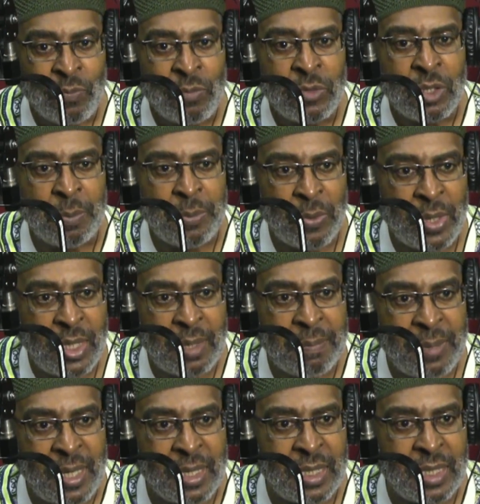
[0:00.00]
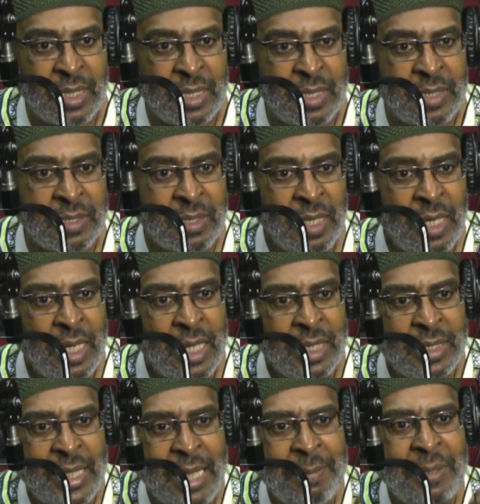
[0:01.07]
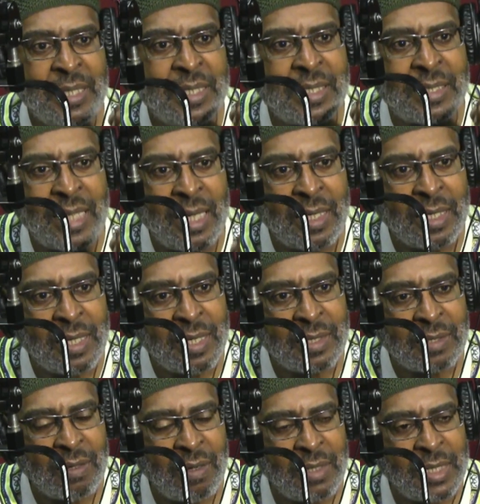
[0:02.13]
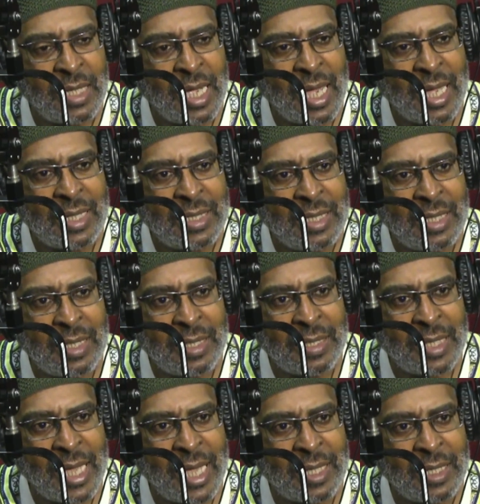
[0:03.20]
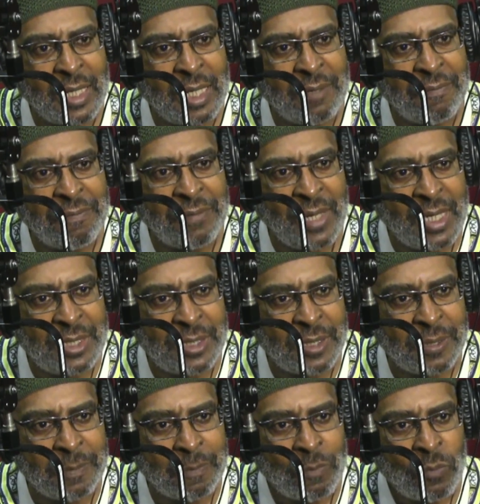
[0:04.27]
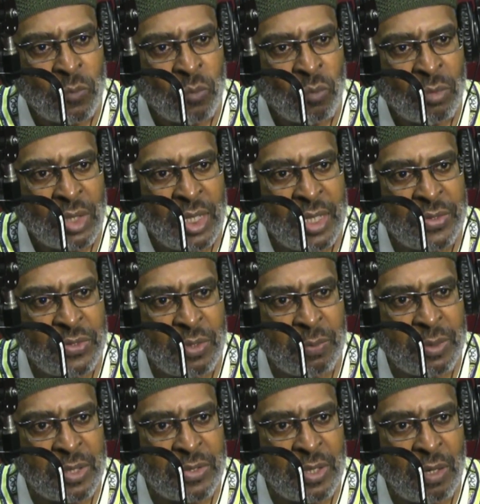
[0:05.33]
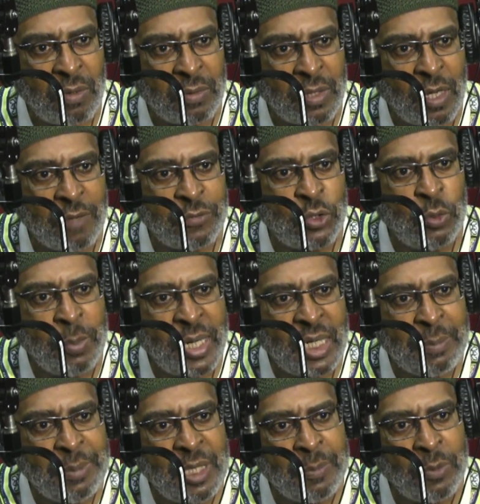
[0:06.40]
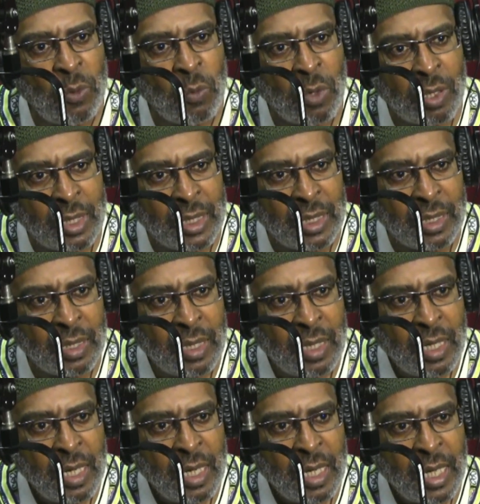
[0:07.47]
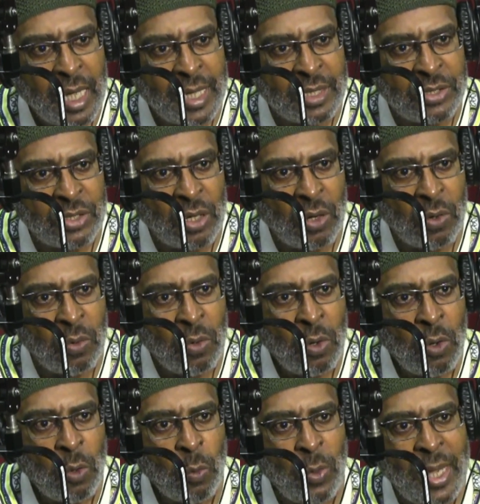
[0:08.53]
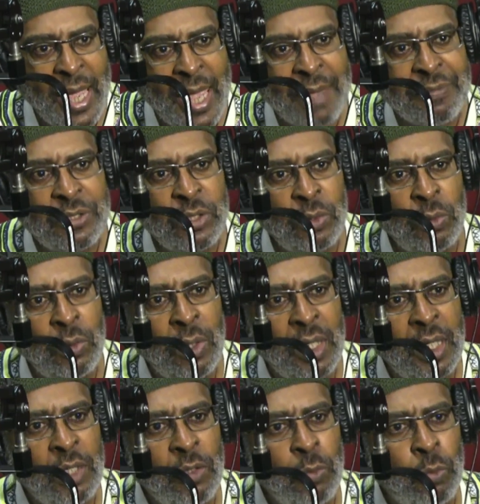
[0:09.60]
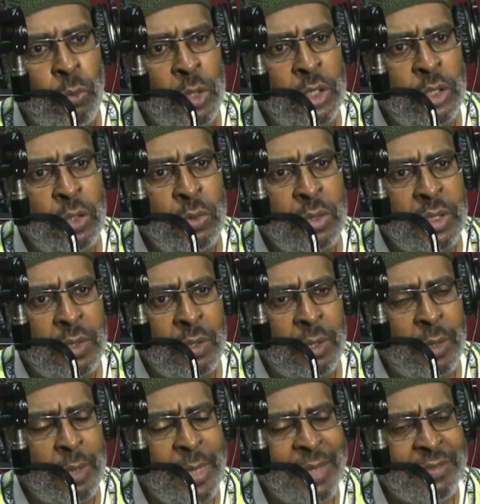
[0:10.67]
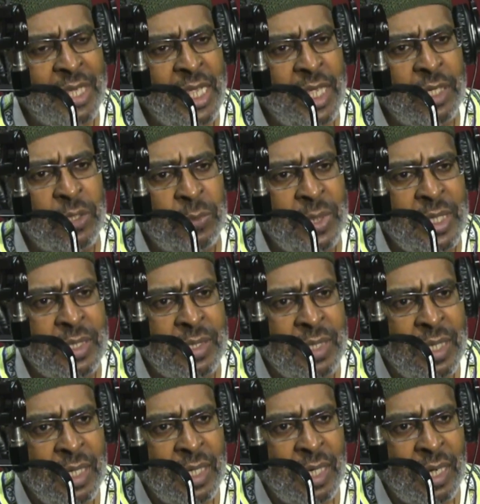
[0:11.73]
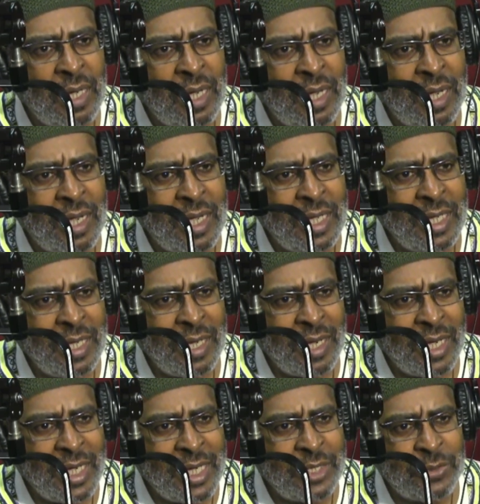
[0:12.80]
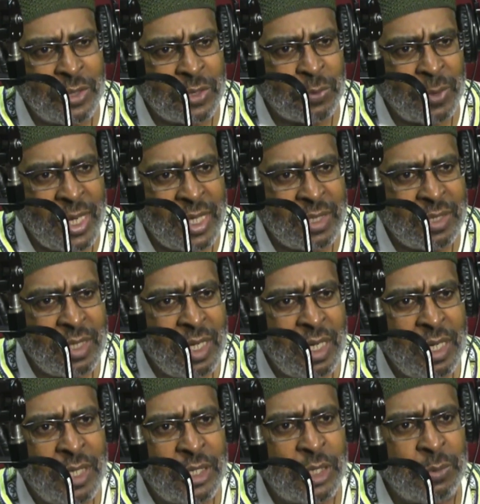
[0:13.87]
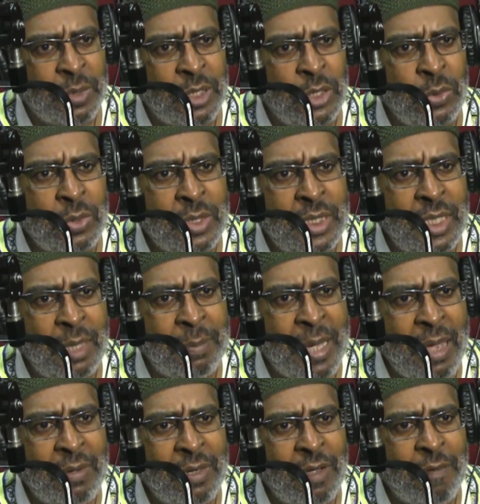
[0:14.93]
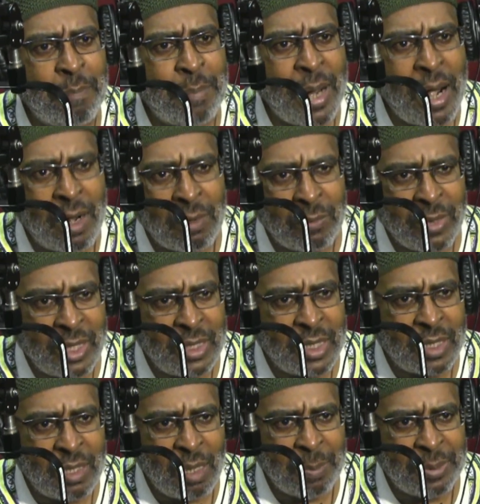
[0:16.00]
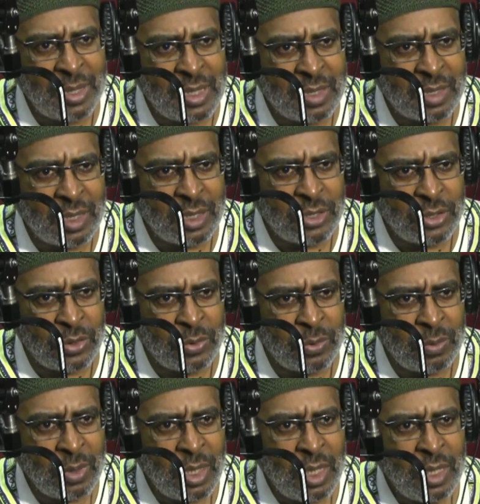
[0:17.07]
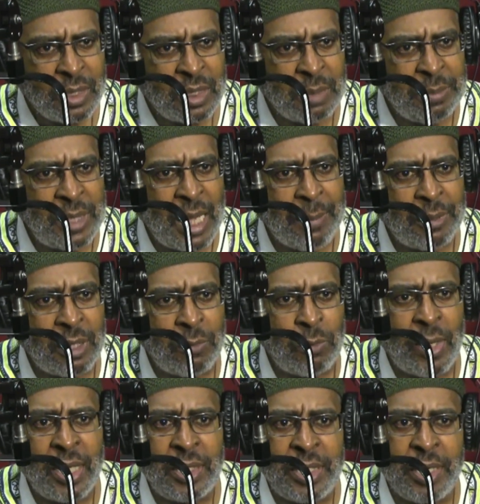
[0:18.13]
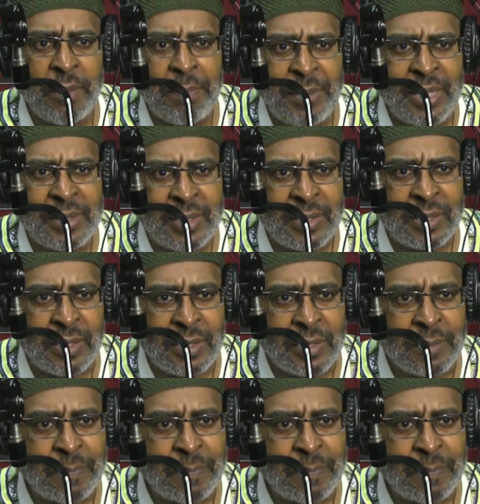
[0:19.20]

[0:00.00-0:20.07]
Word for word: The point I'm making is they've been selling us on the idea that inflation is the result of too many people working. And so we have to reduce or we have to increase uh, uh, uh, interest rates to reduce the amount of borrowing that companies can do to be able to run their businesses.